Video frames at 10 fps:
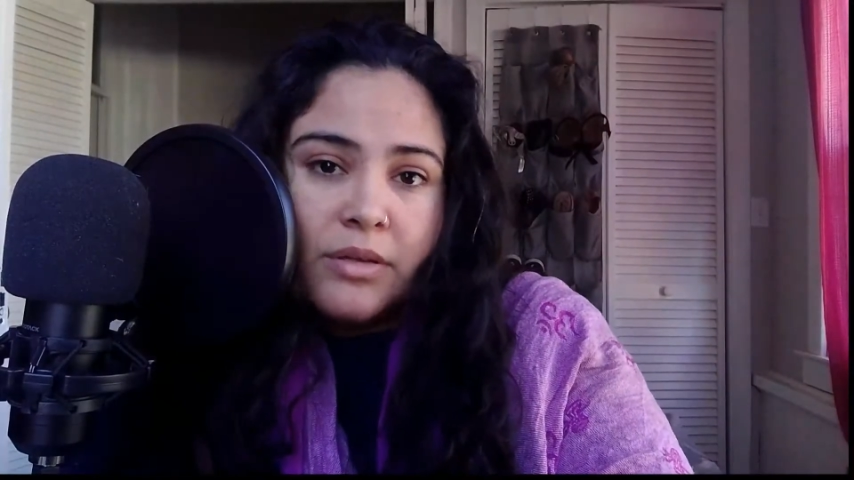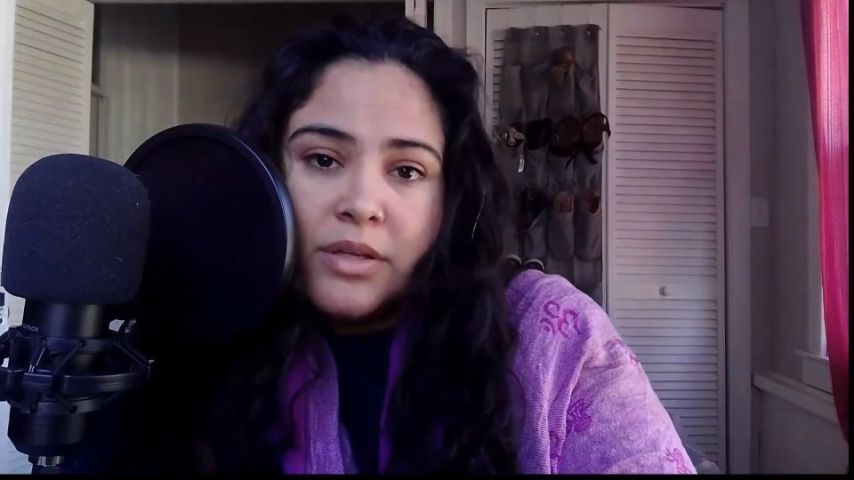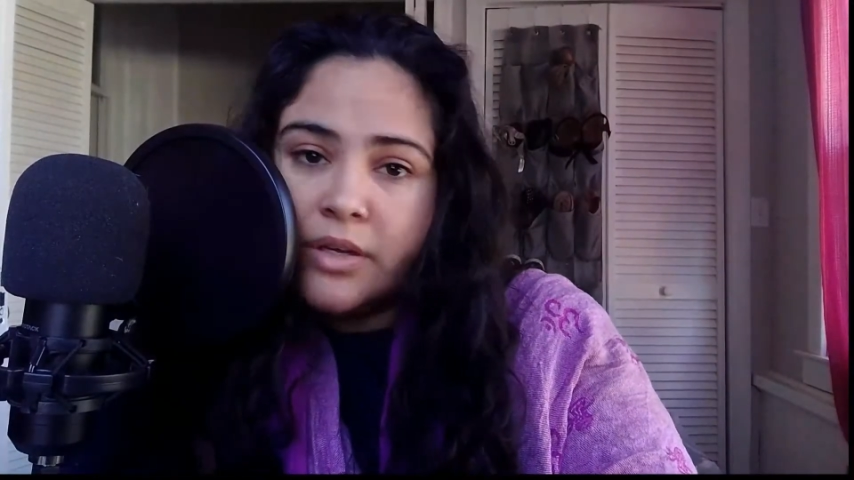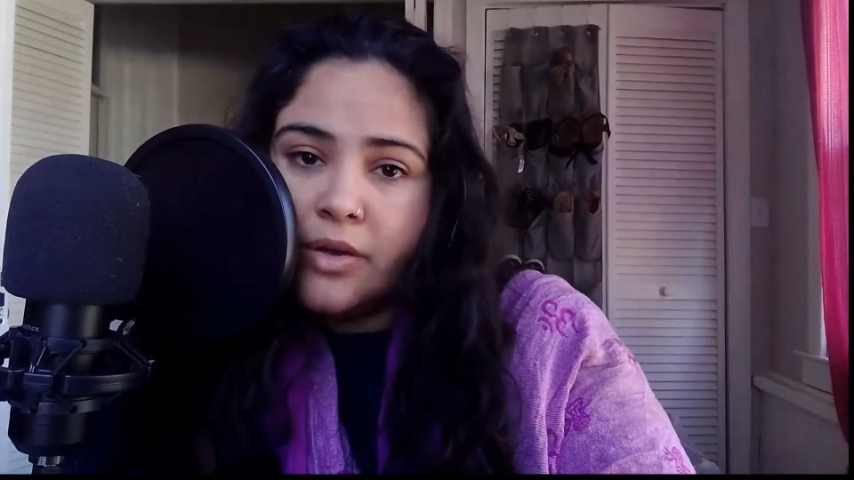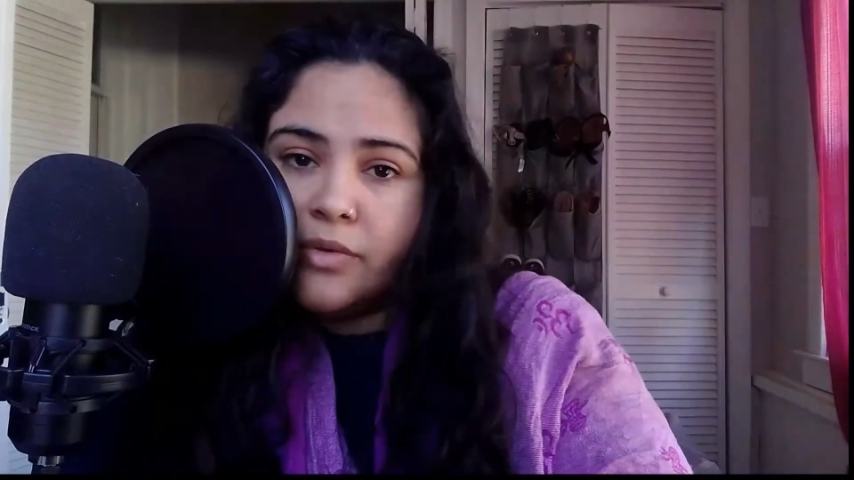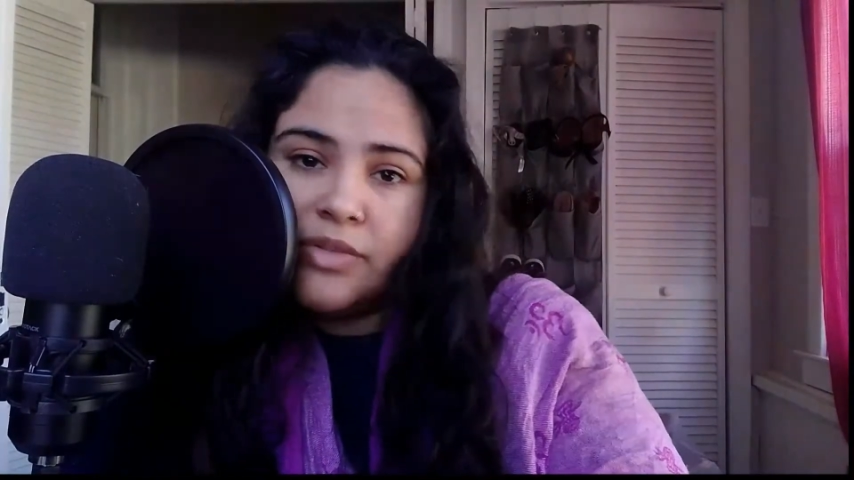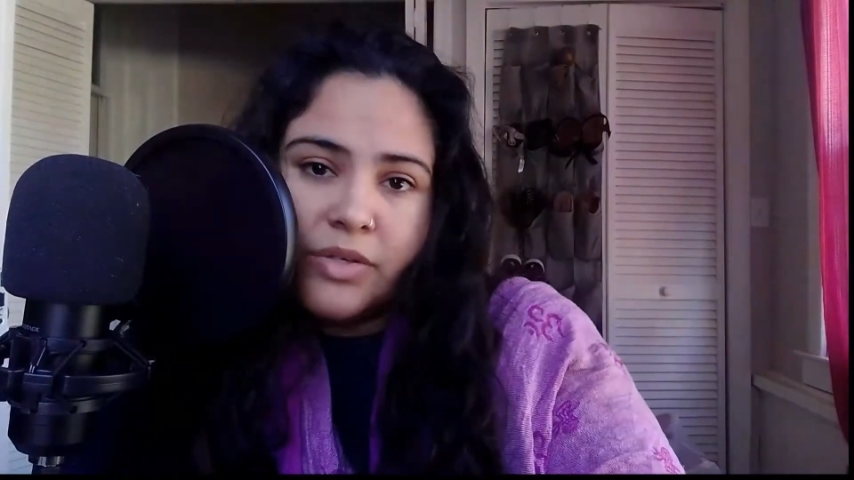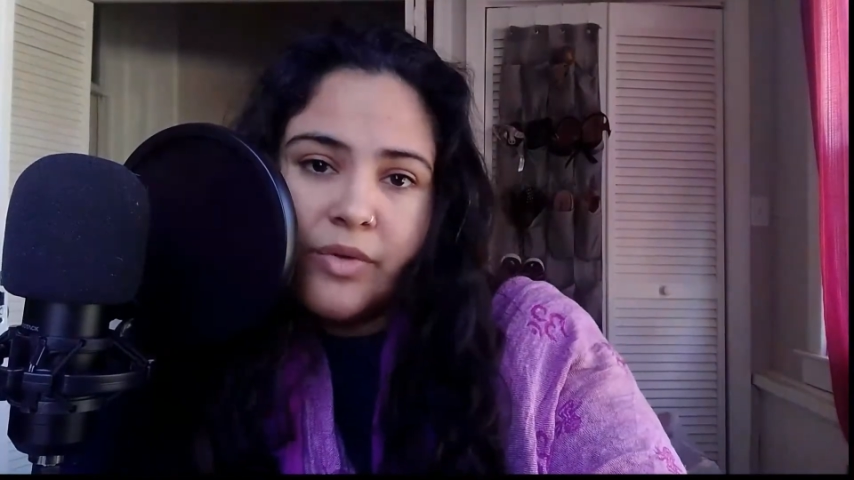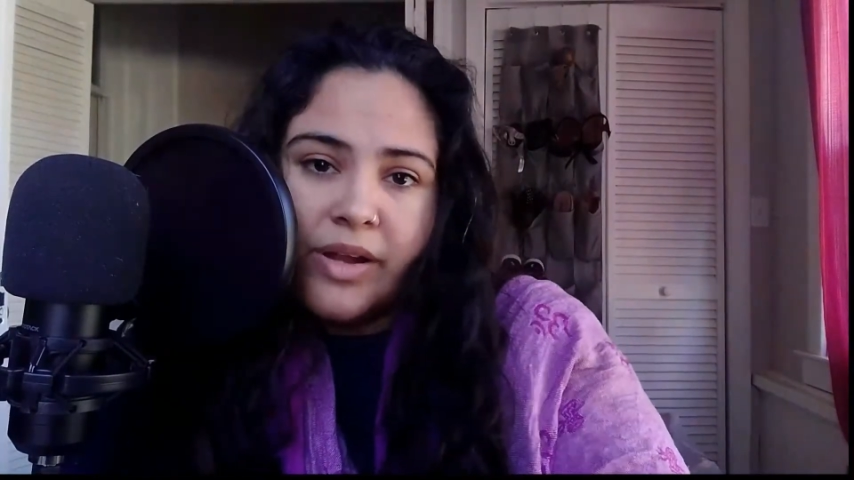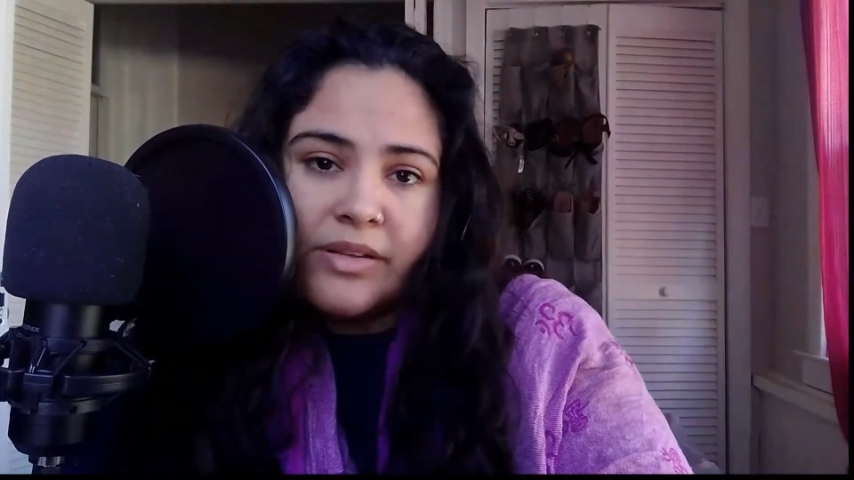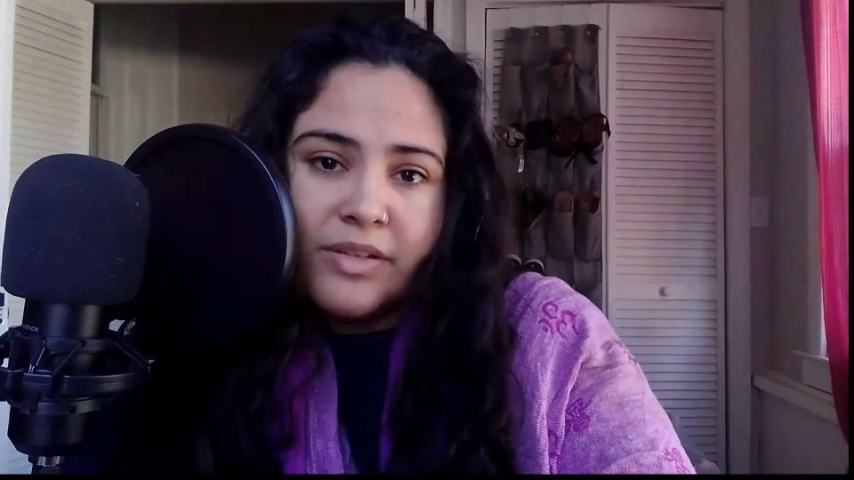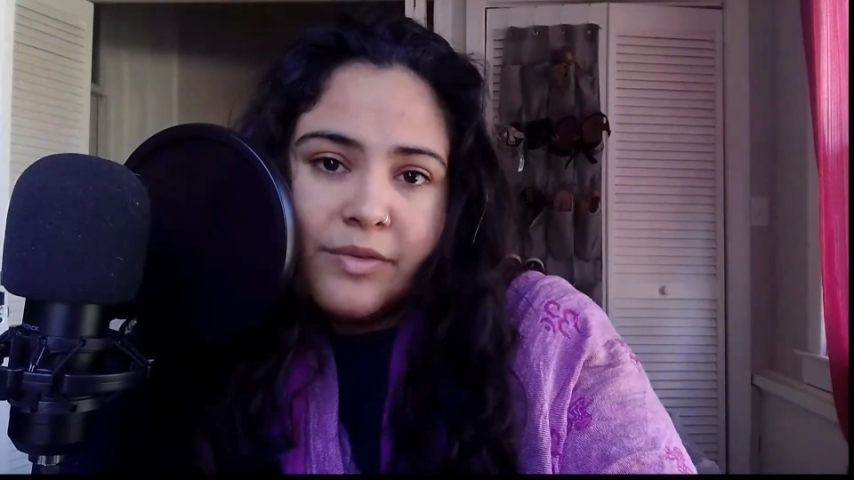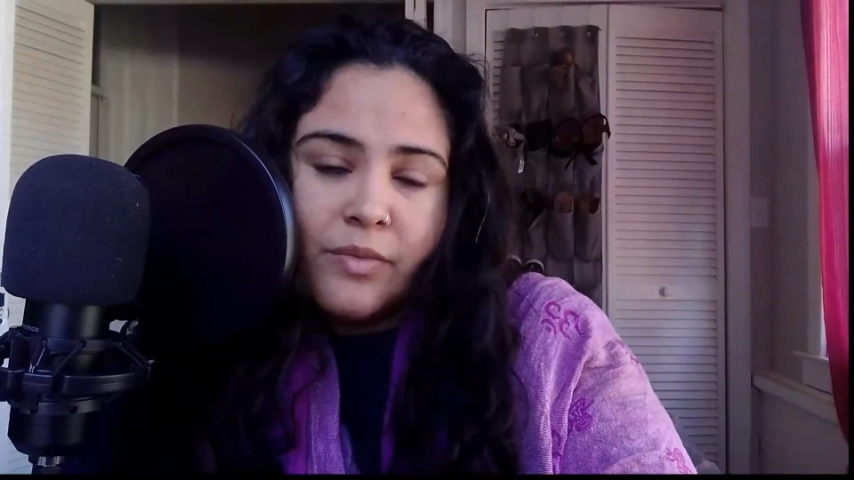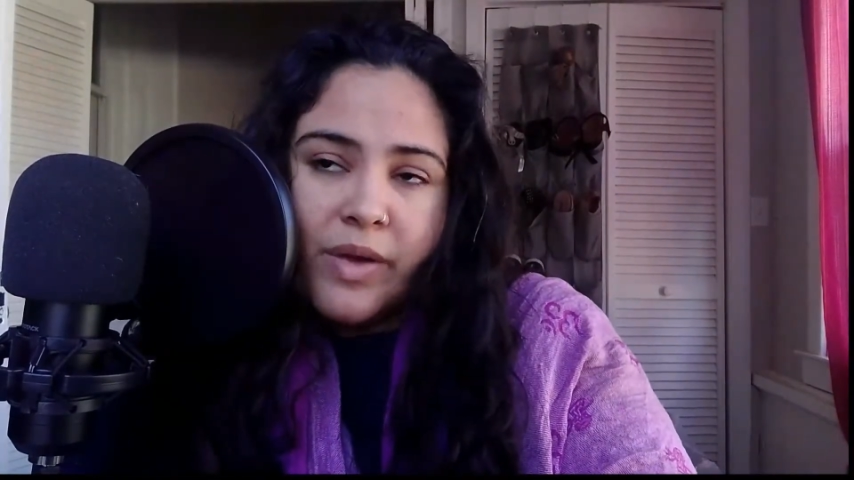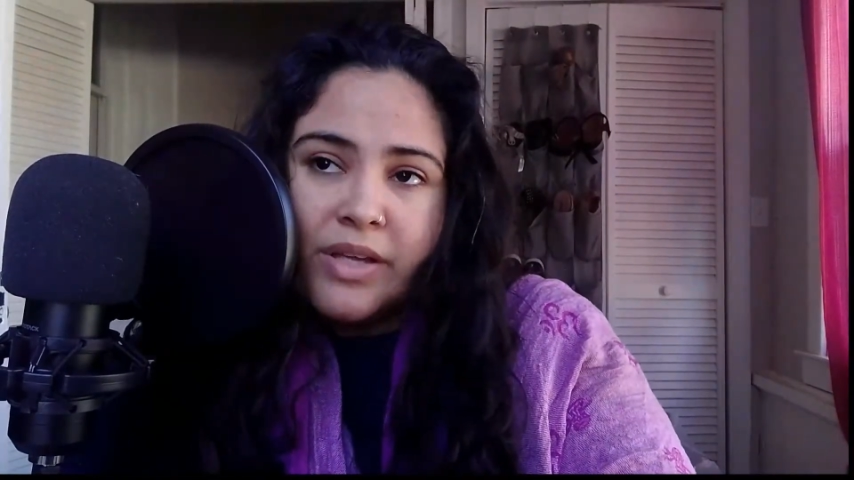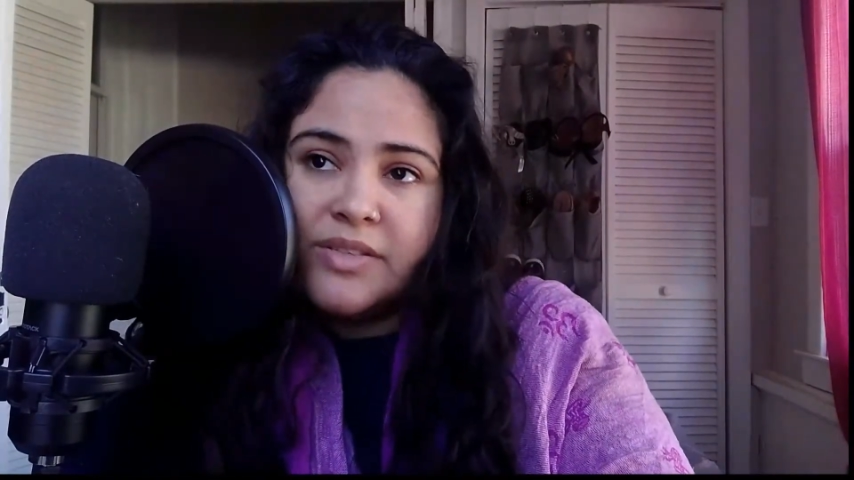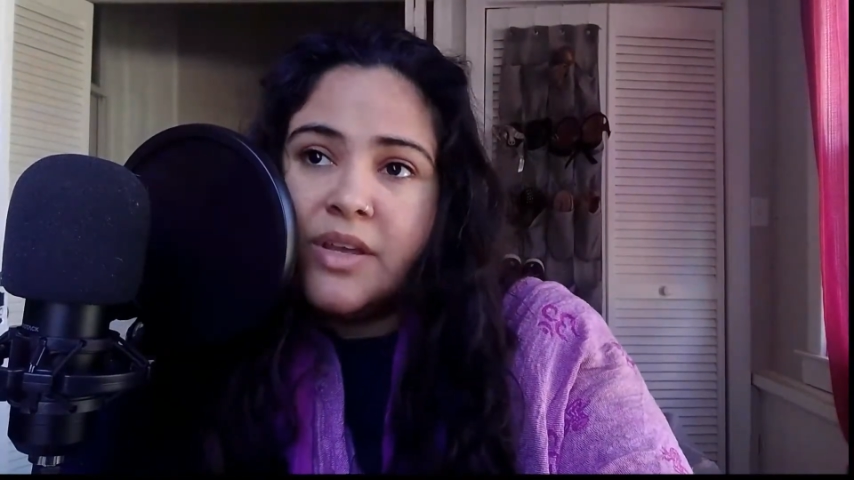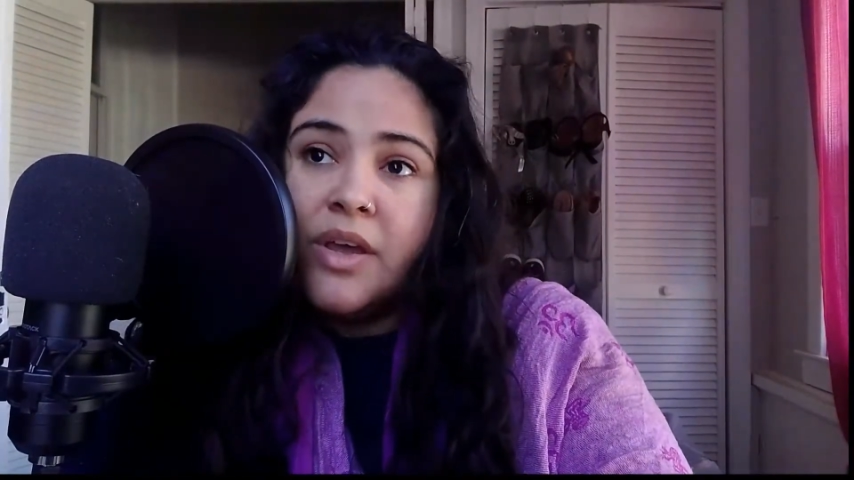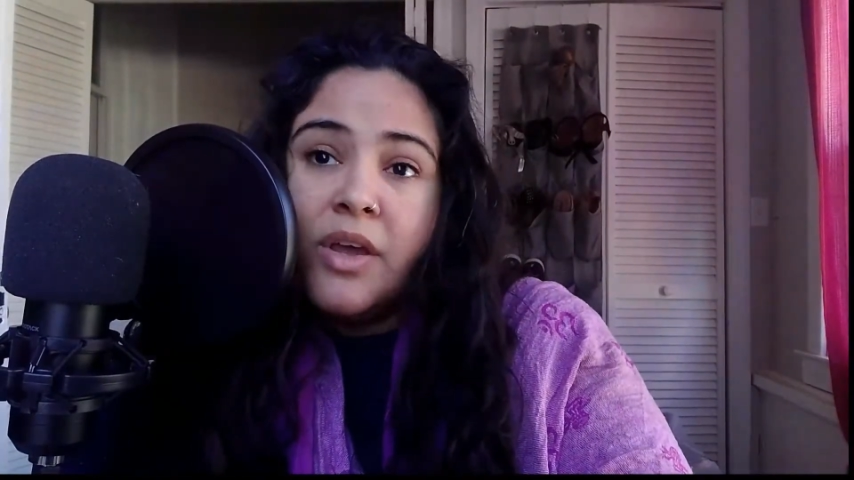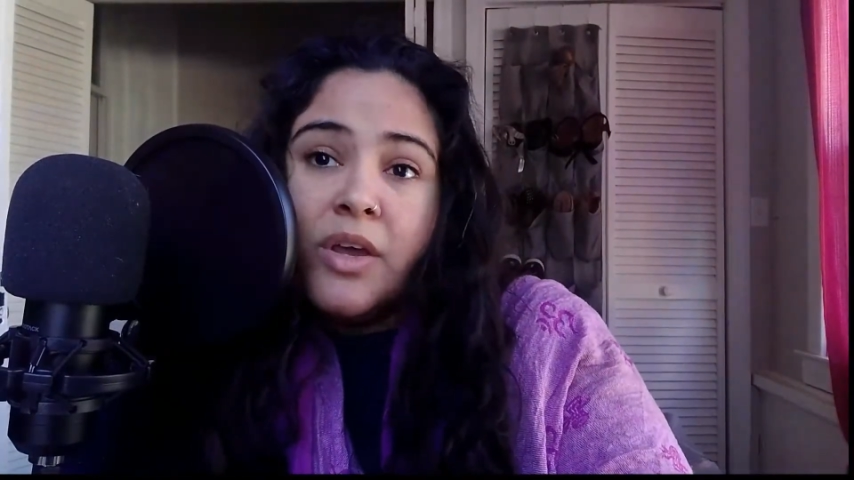get ghosted, right, in different ways.